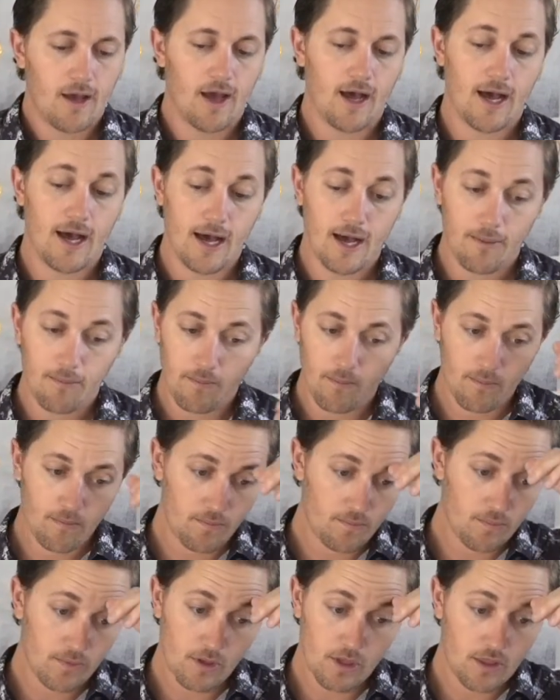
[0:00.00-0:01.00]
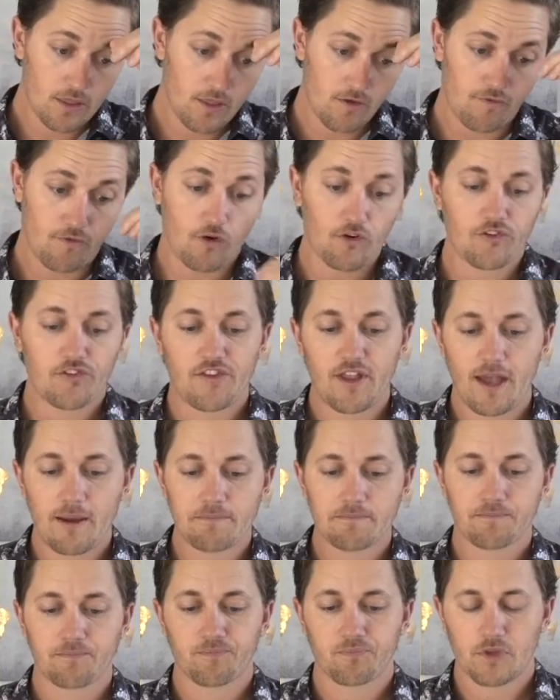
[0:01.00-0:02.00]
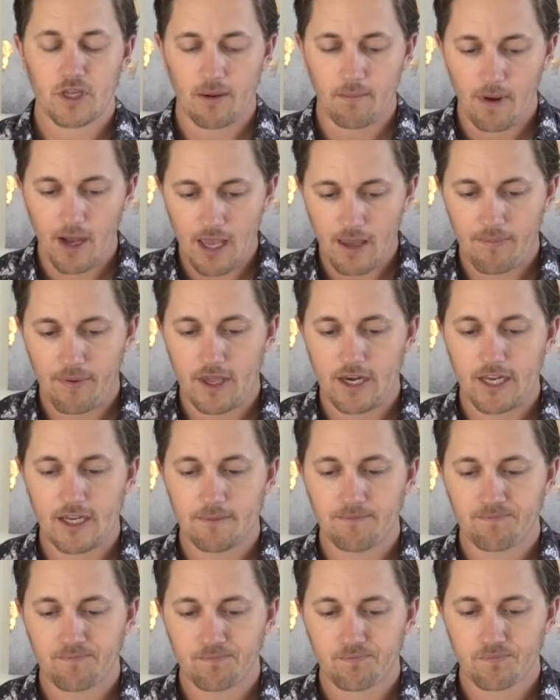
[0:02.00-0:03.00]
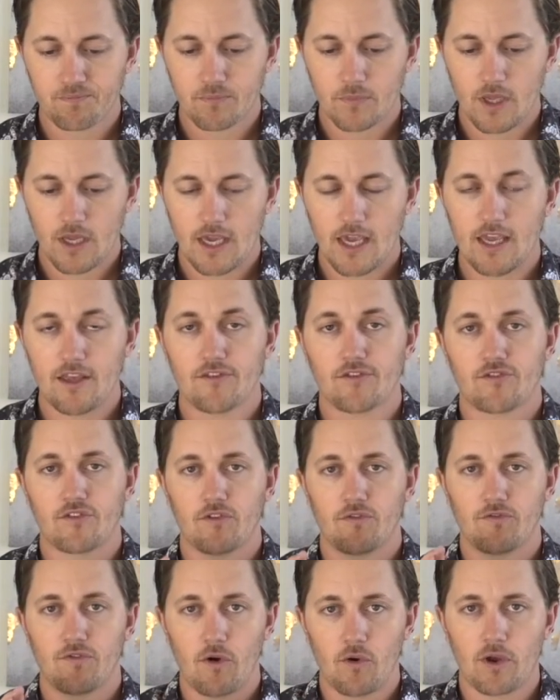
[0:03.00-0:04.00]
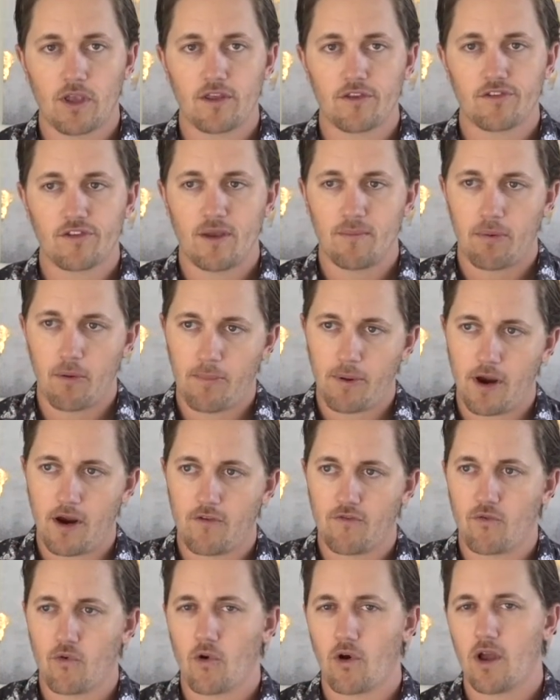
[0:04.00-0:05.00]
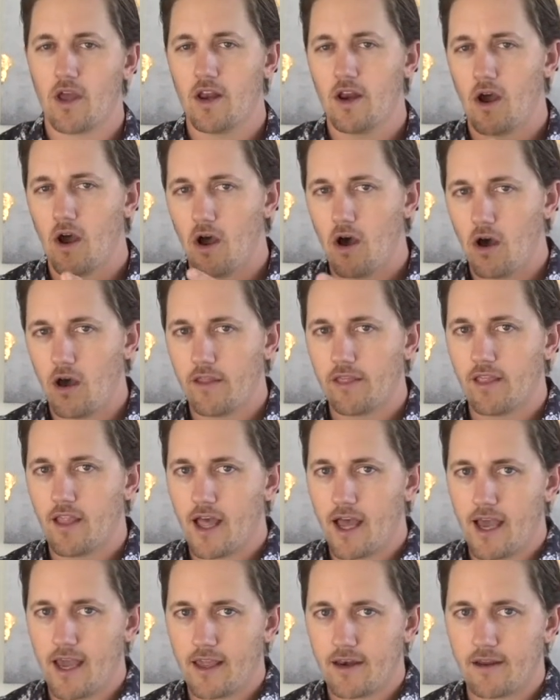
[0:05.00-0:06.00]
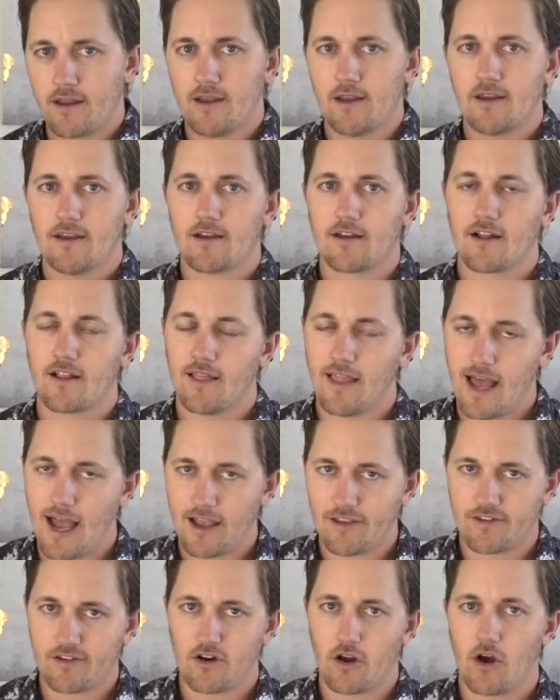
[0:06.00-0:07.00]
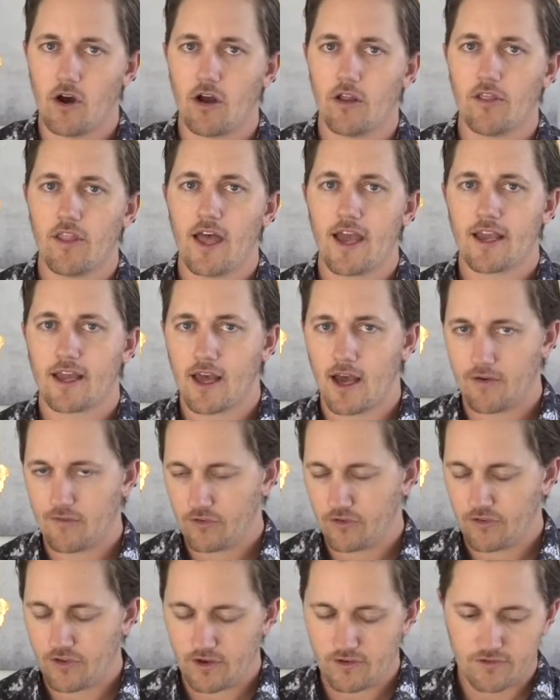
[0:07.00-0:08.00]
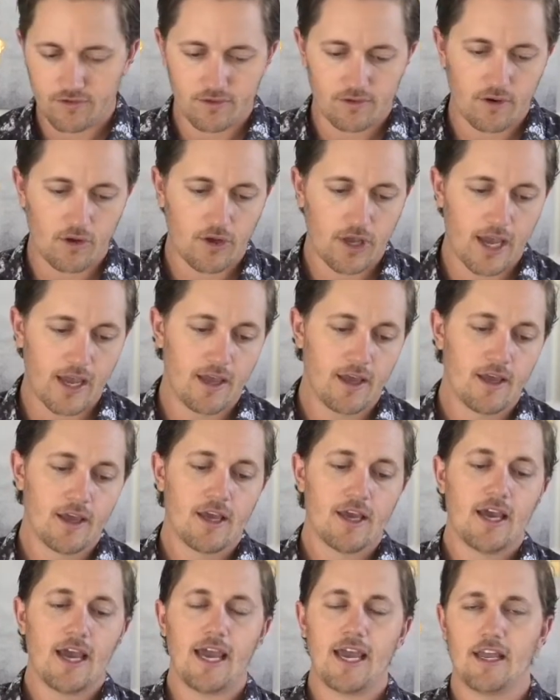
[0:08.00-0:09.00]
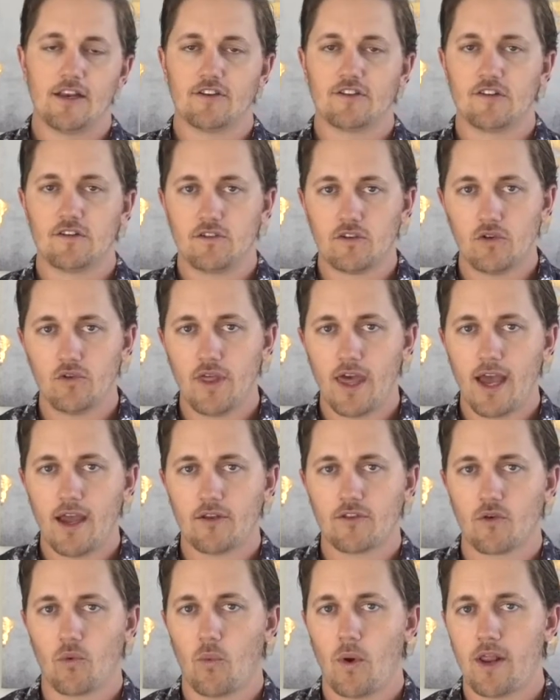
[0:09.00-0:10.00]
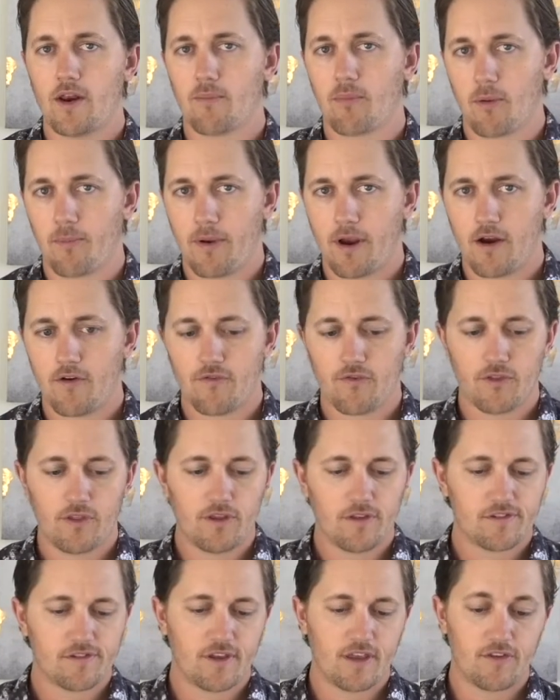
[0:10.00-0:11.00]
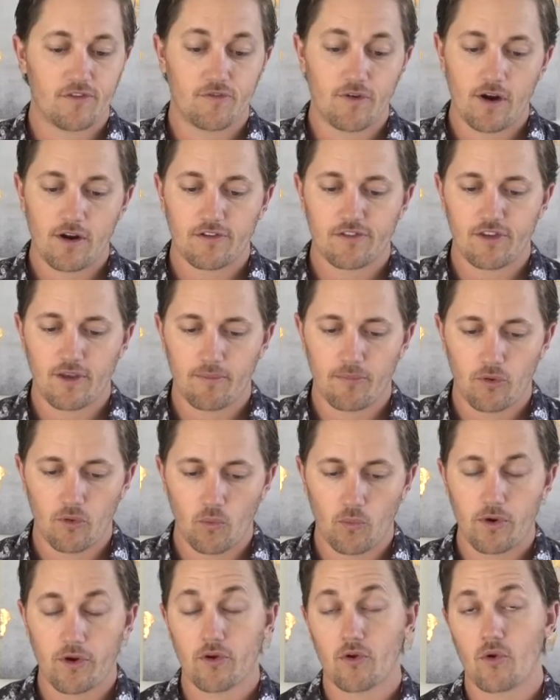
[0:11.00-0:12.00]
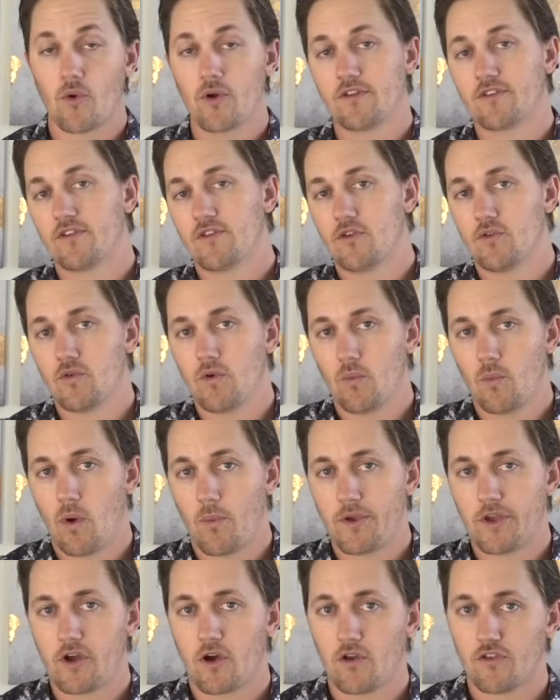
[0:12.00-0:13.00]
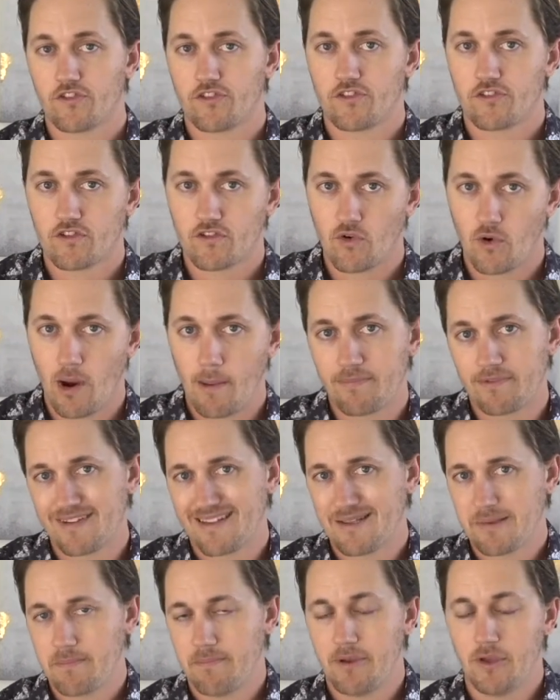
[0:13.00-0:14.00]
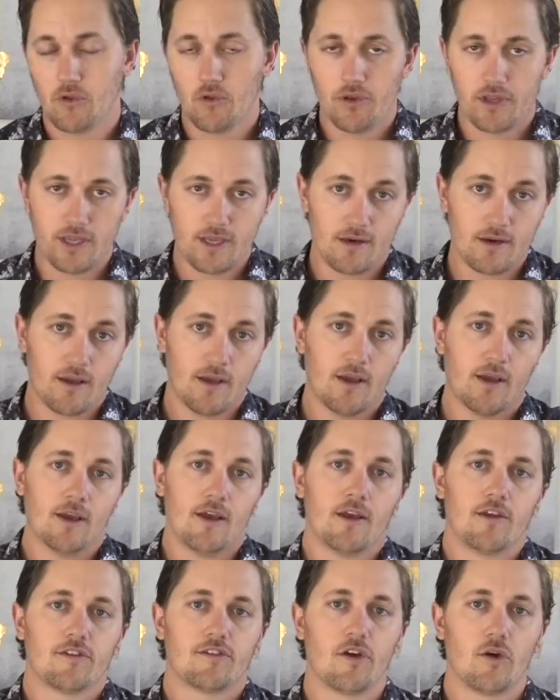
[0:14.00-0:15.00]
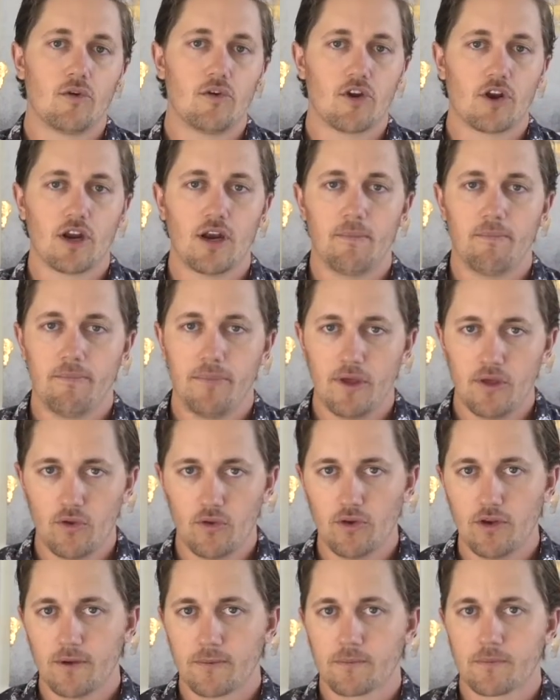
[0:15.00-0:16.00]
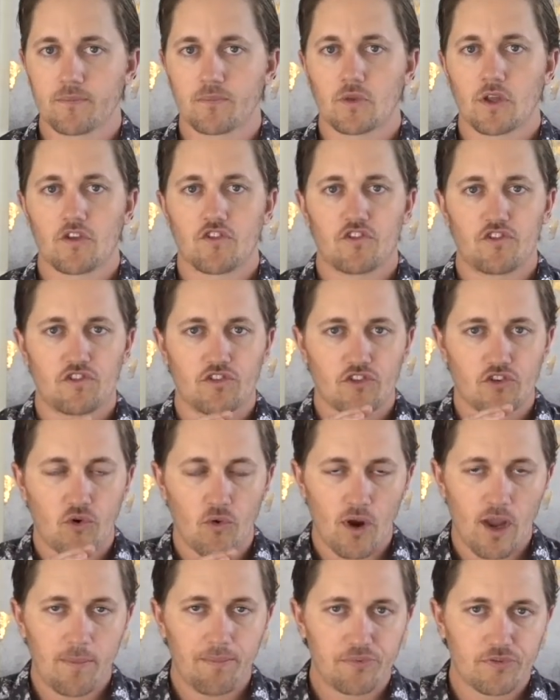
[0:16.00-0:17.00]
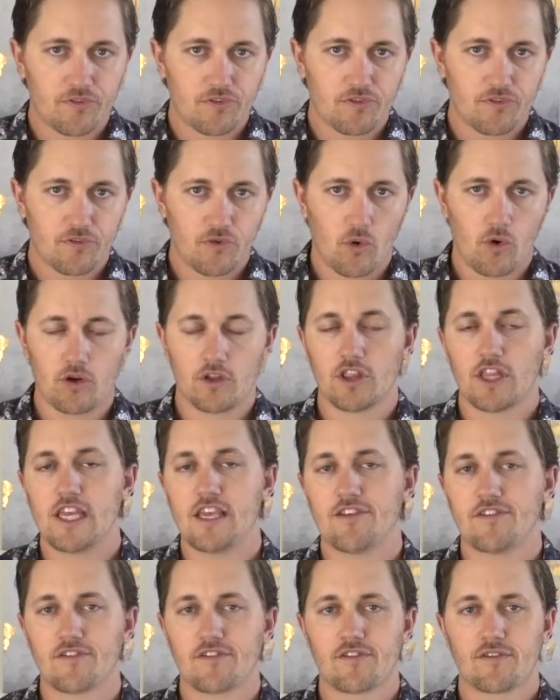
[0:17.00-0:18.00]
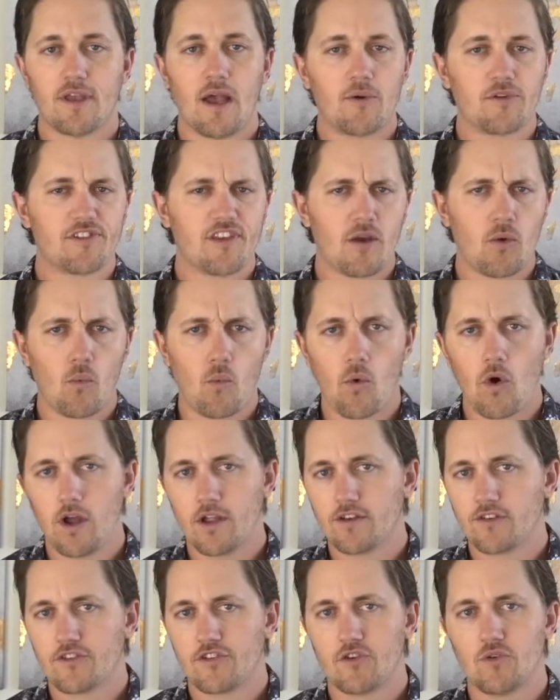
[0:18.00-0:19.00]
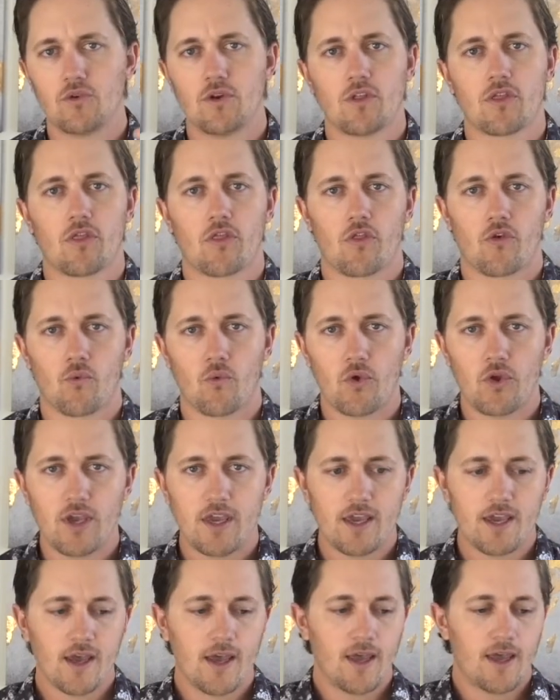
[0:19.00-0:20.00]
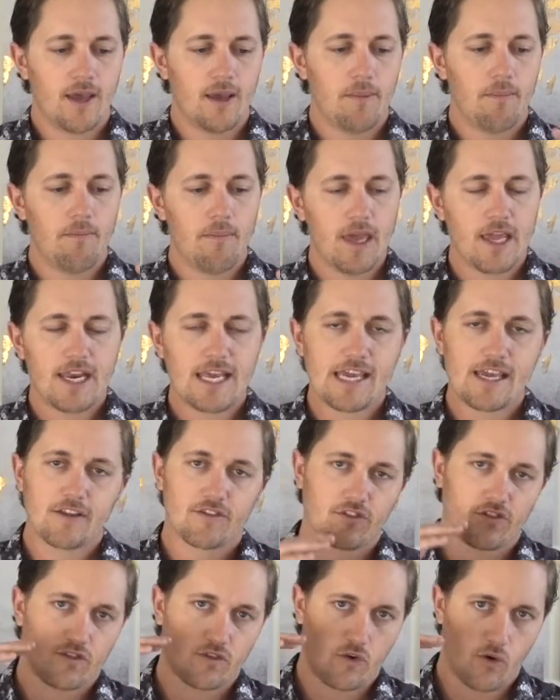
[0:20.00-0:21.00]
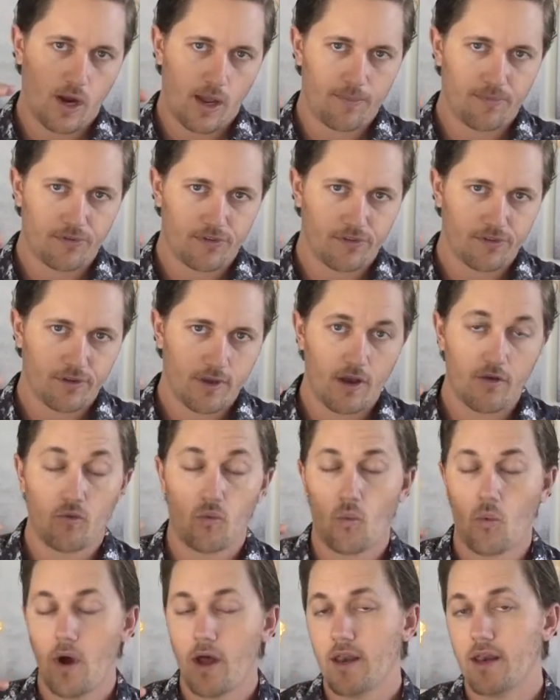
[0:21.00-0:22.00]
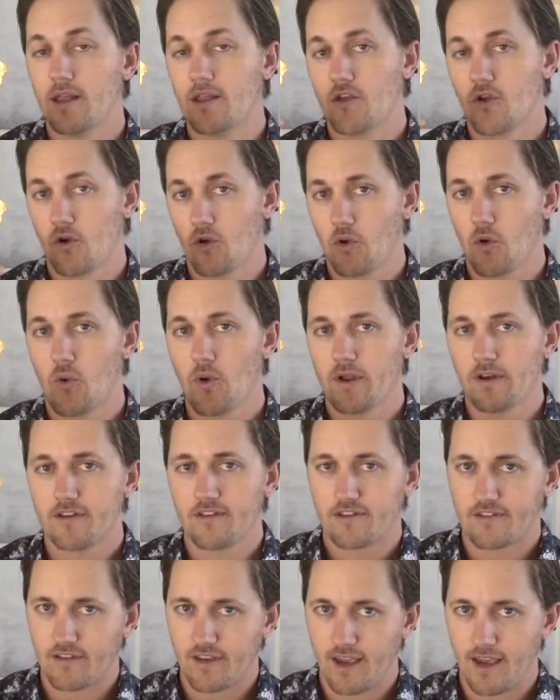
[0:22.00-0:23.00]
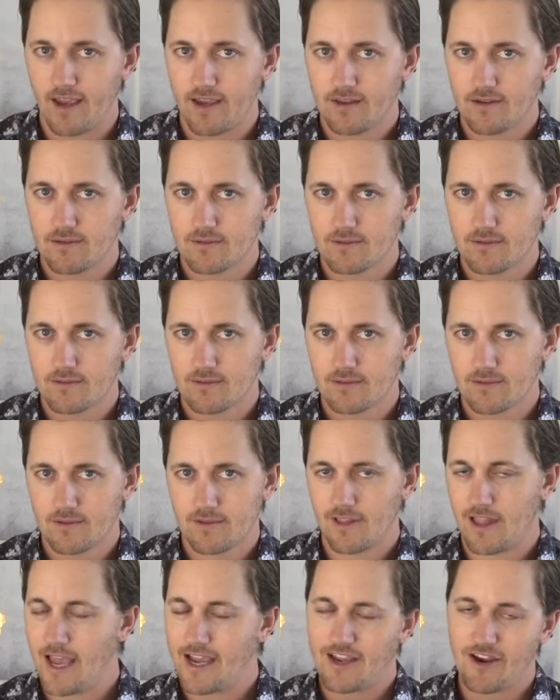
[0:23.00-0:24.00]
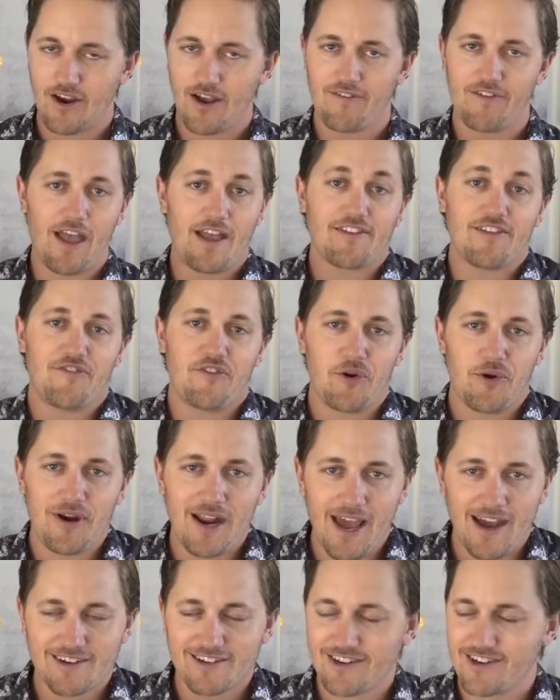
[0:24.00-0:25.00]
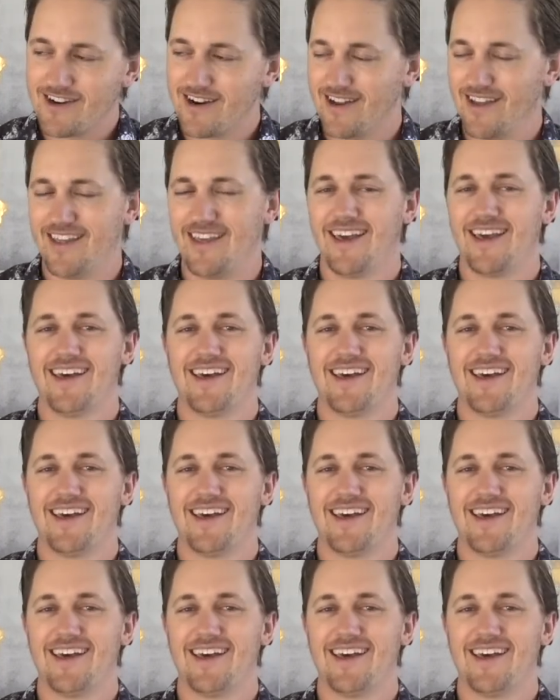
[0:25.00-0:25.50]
The first step, in my opinion, is to focus and prepare for an online class, an online conversation, okay? And to do that, the way to prepare for this is very simple. We are going to do what we call script building. So you're going to build scripts, or at least I would say 1, 2 to 3 mini scripts of what you're going to say, like as if you're an actor,